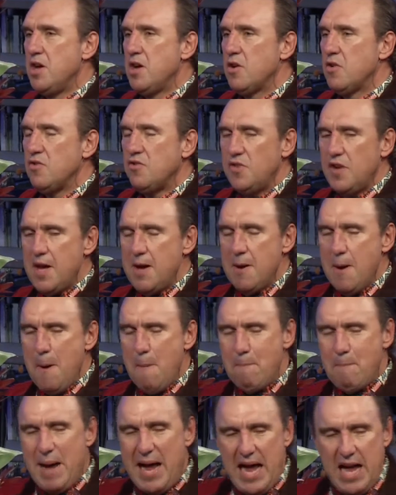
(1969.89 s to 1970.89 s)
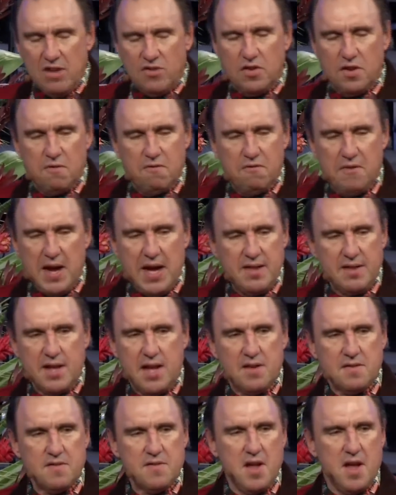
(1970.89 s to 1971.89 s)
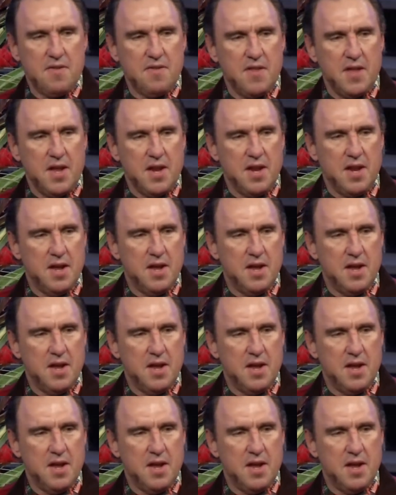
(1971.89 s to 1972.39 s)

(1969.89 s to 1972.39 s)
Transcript: Because, see, passive faith gets nothing.